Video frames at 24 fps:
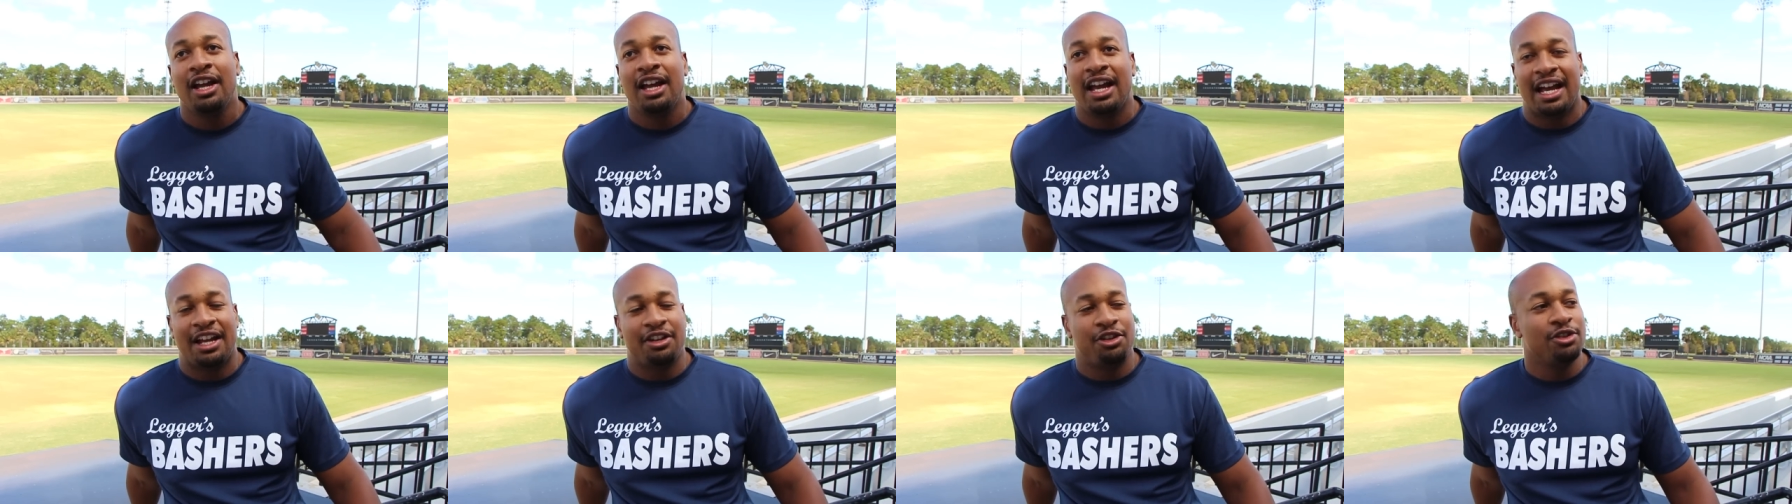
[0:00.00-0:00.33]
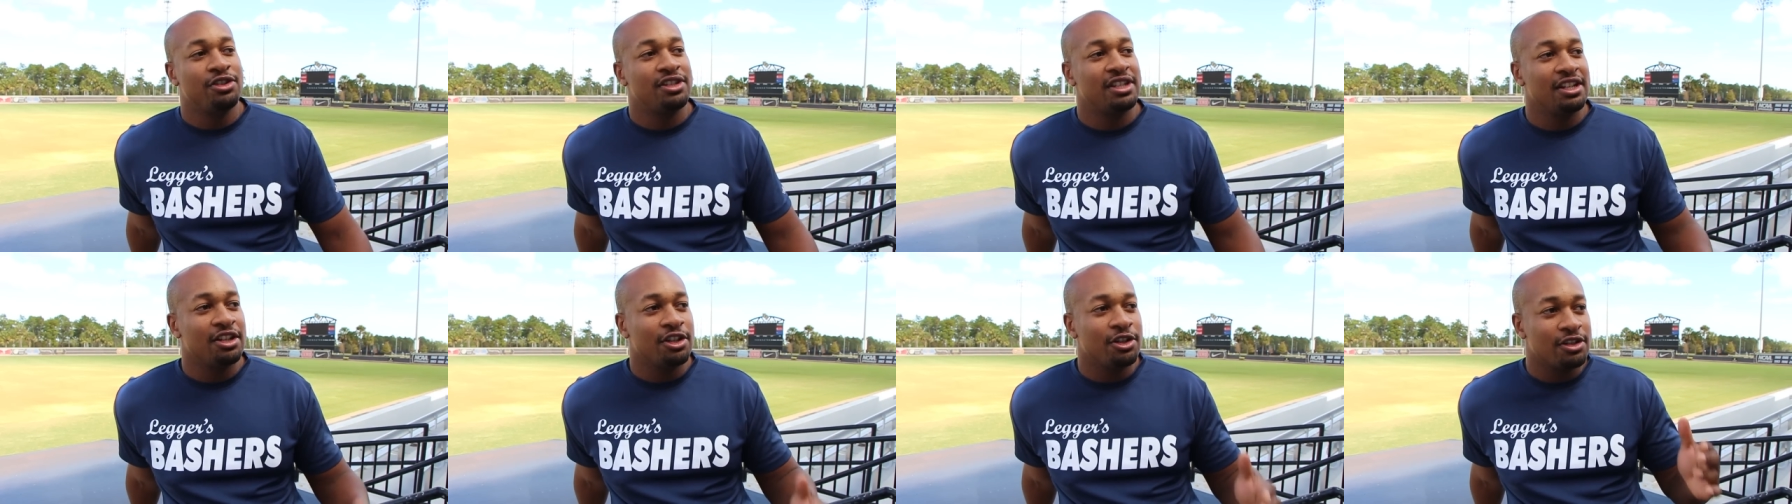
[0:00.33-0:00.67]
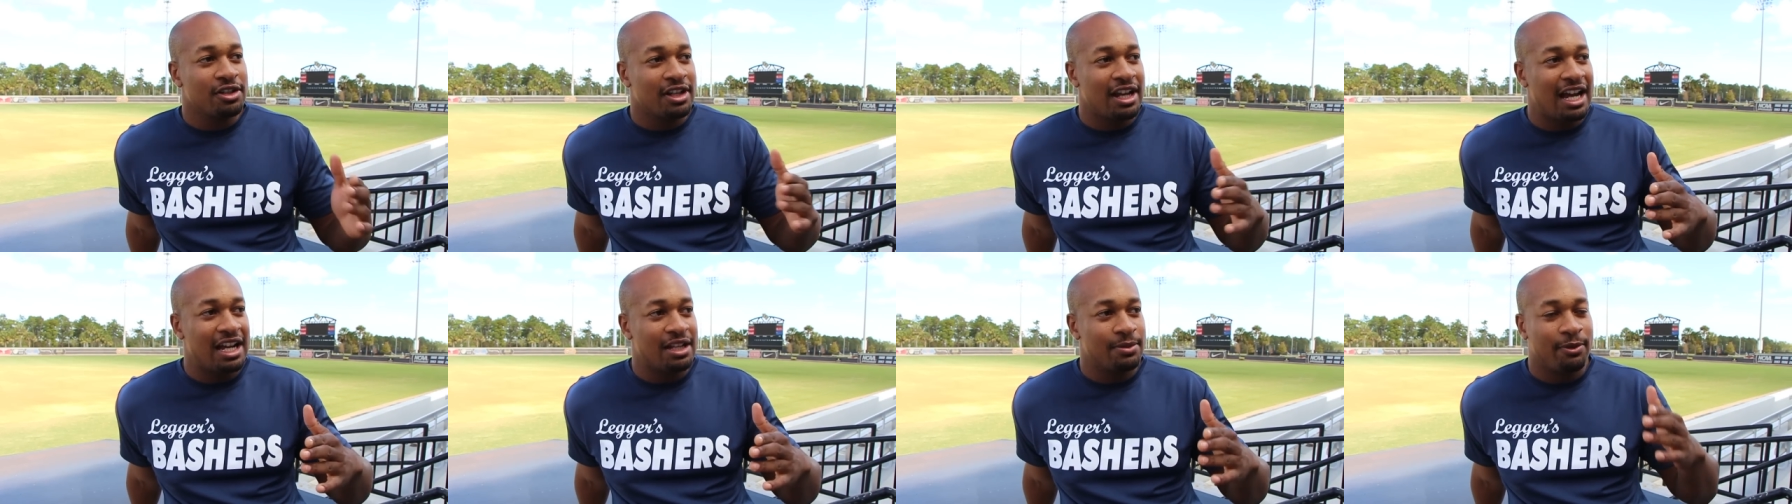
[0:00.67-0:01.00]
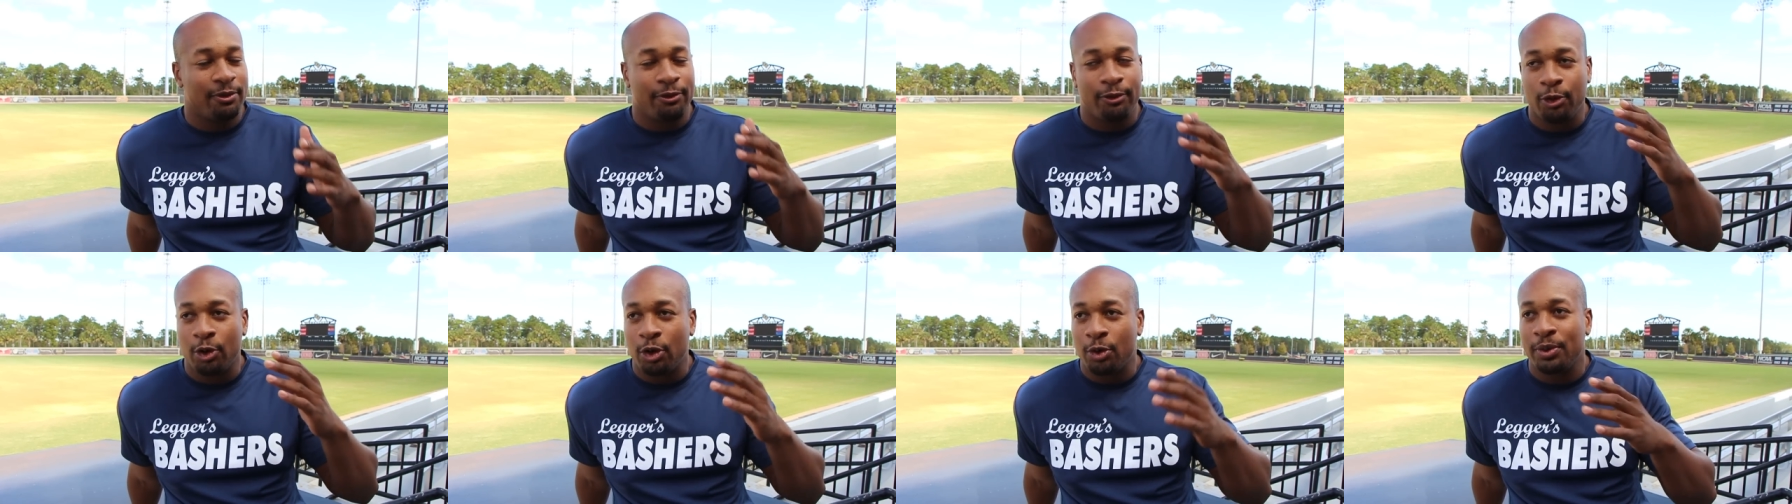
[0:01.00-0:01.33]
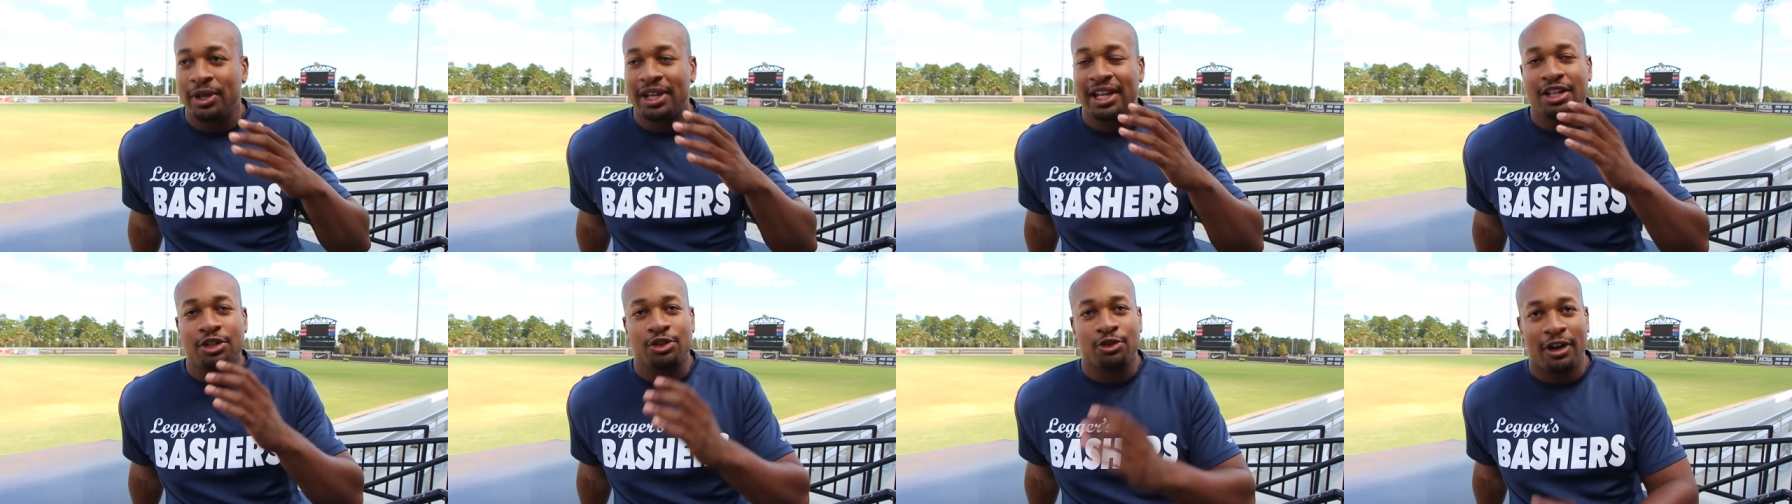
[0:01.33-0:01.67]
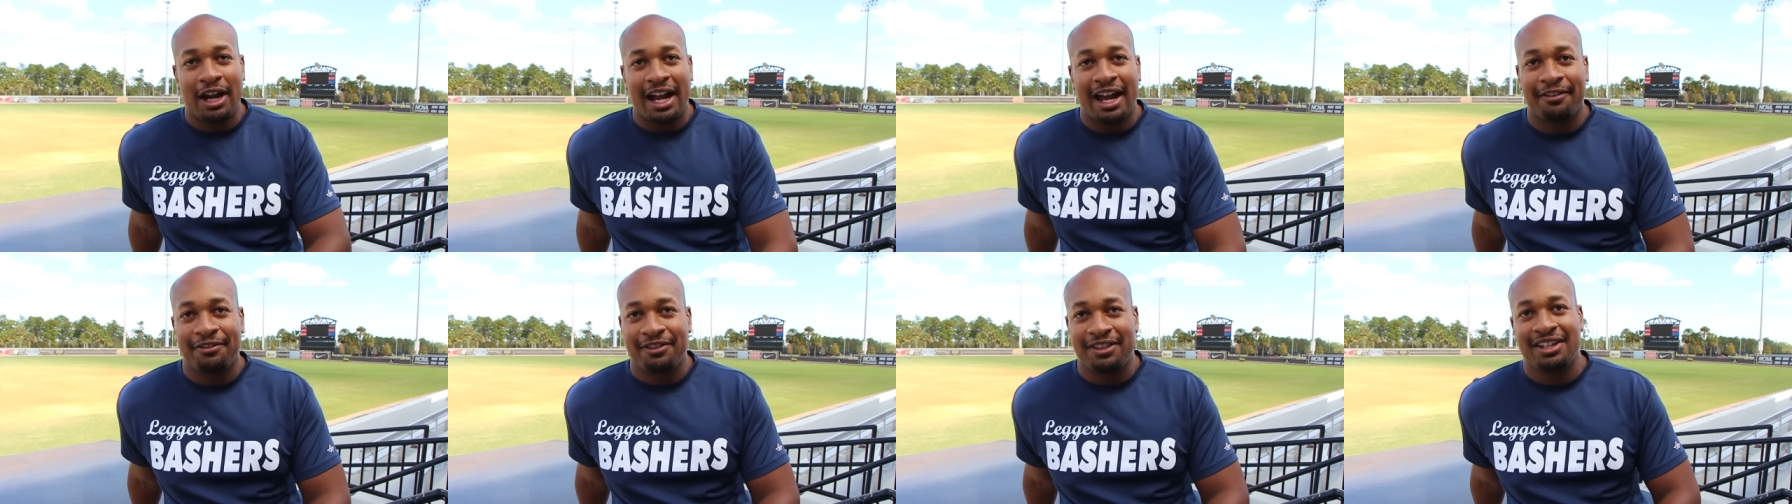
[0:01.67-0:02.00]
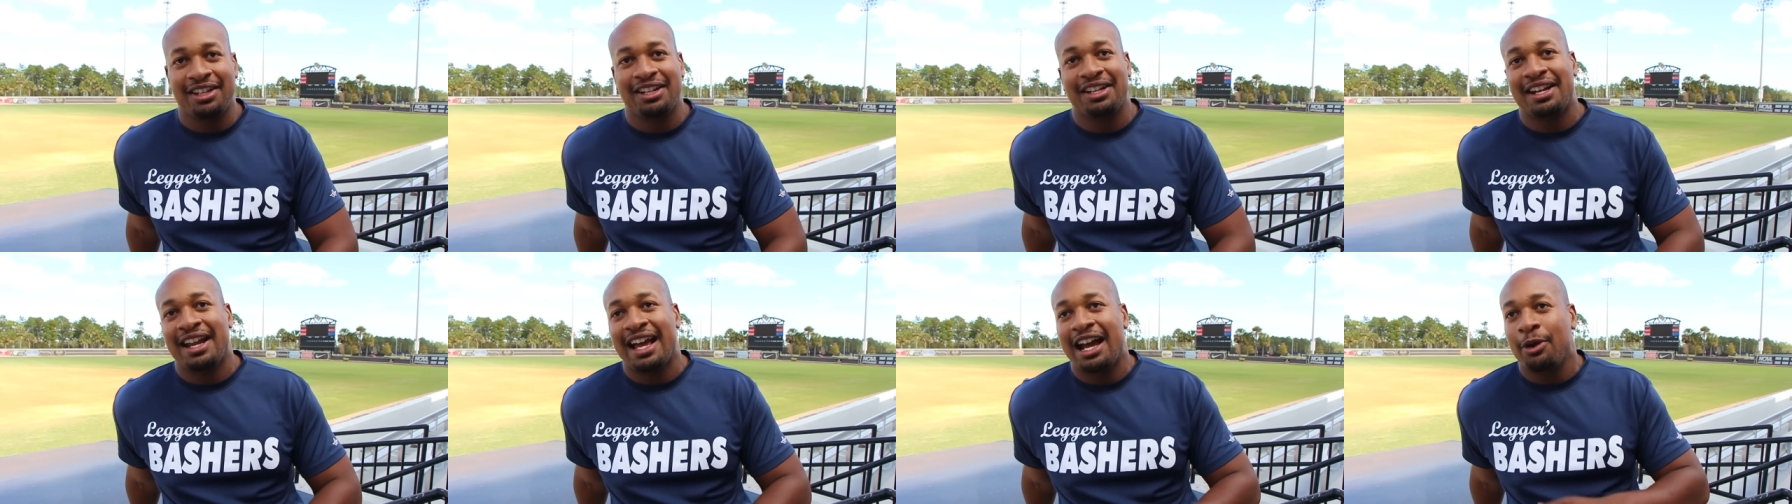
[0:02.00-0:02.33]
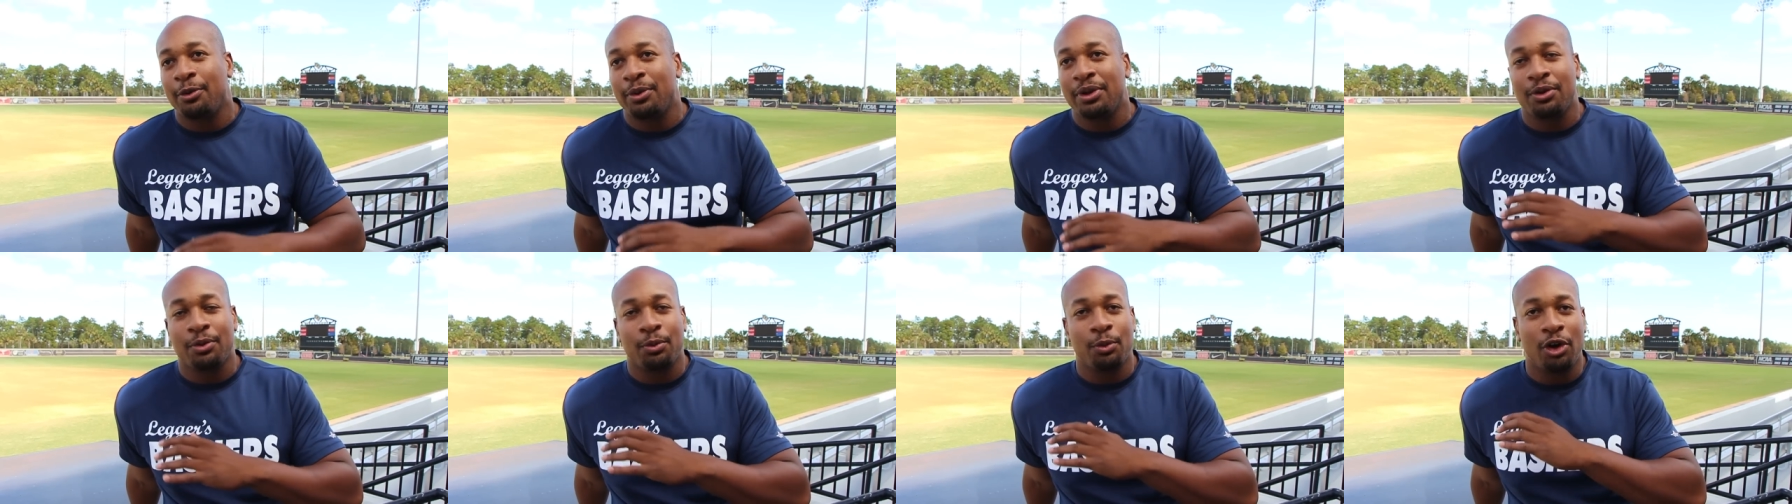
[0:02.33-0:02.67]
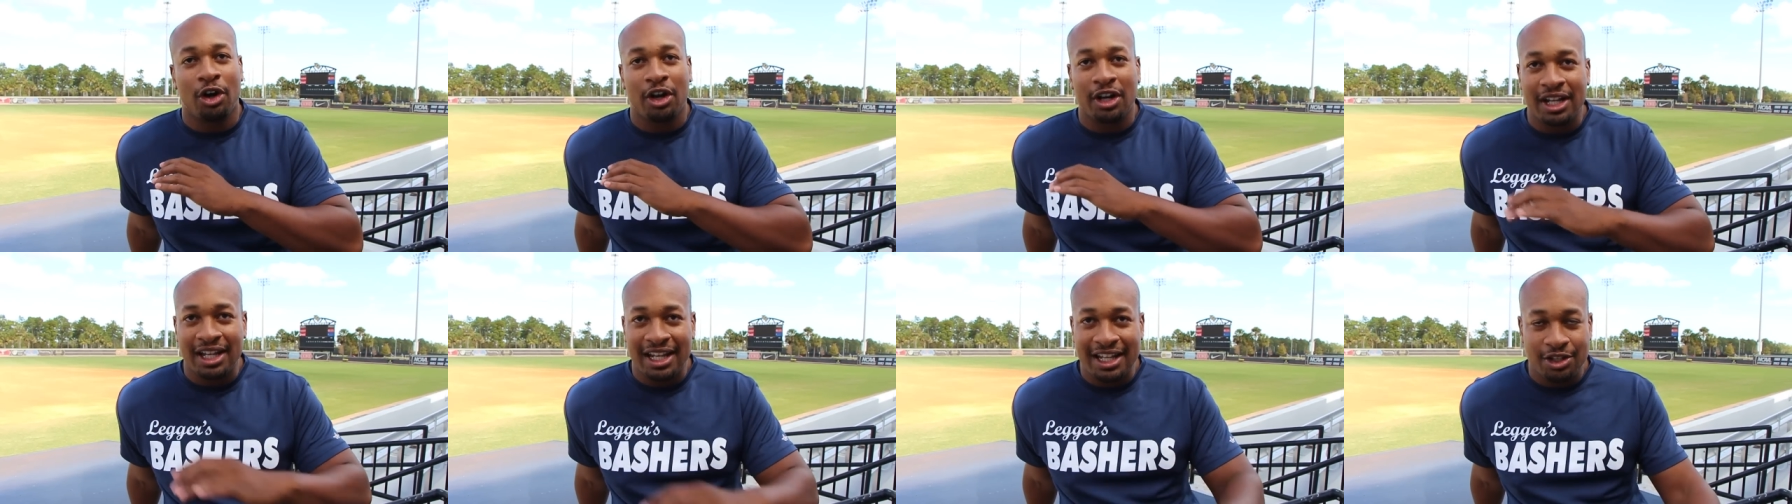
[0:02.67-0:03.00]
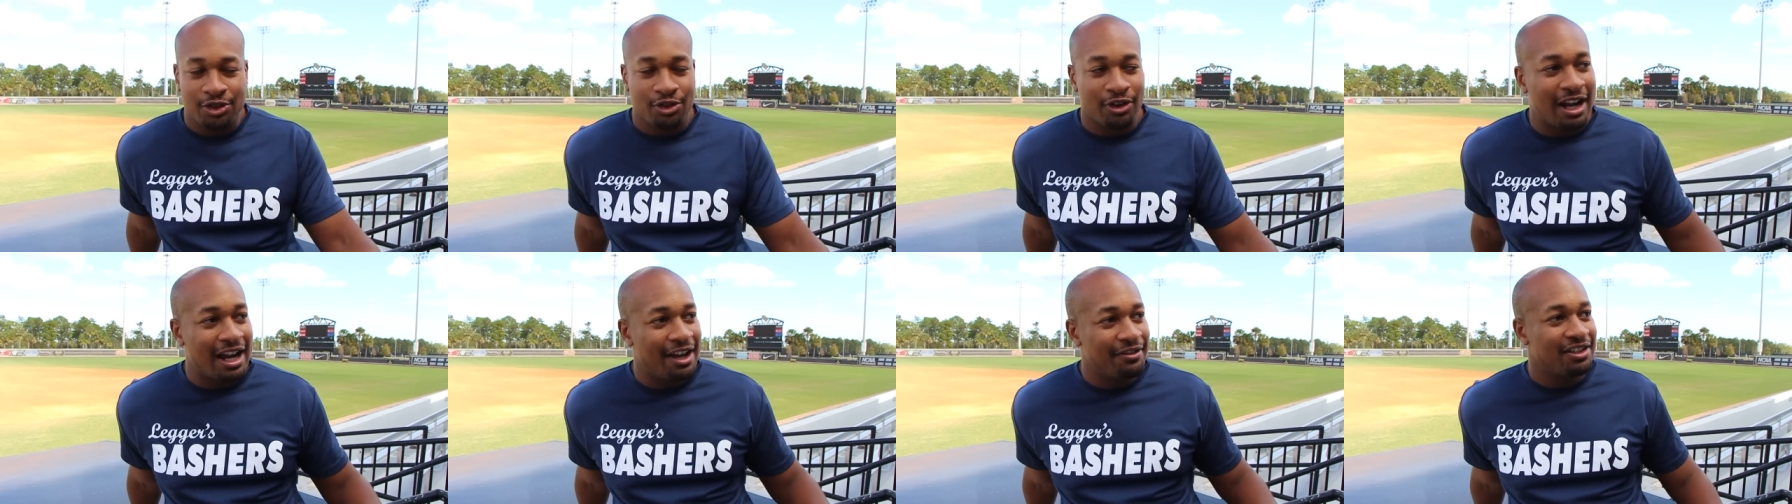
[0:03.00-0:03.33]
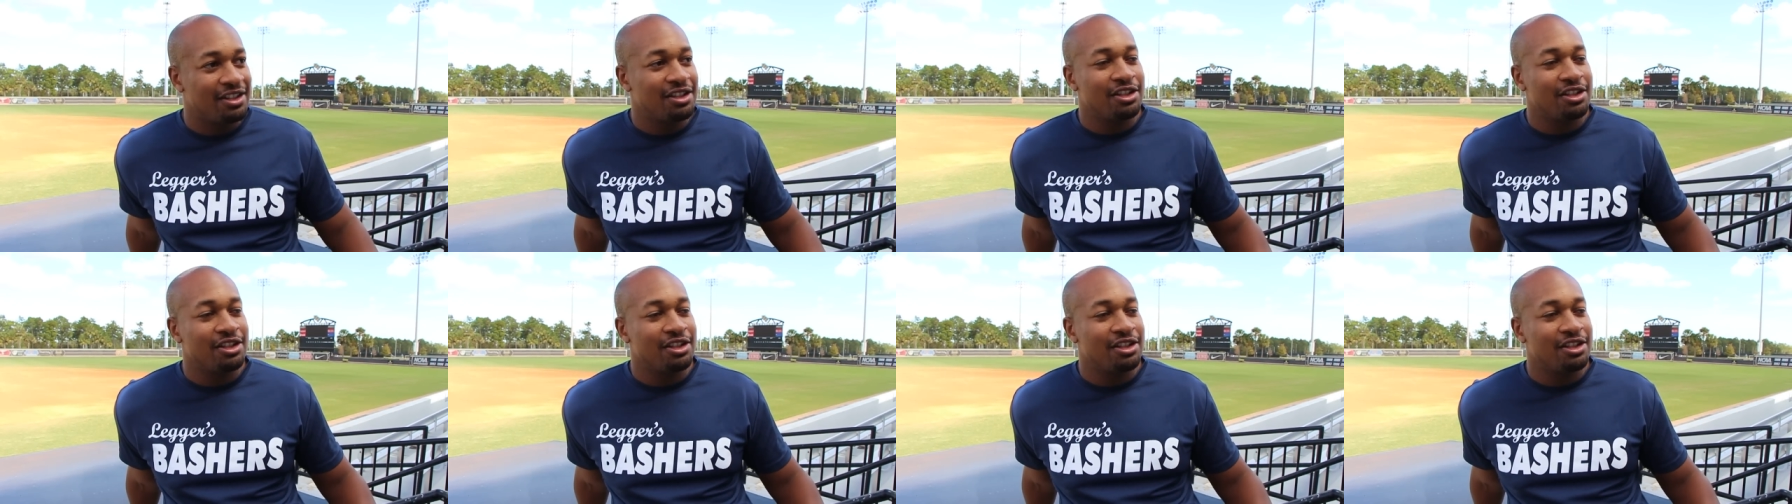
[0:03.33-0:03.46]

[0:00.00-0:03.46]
and you see those guys before we get drafted and how we want to get drafted.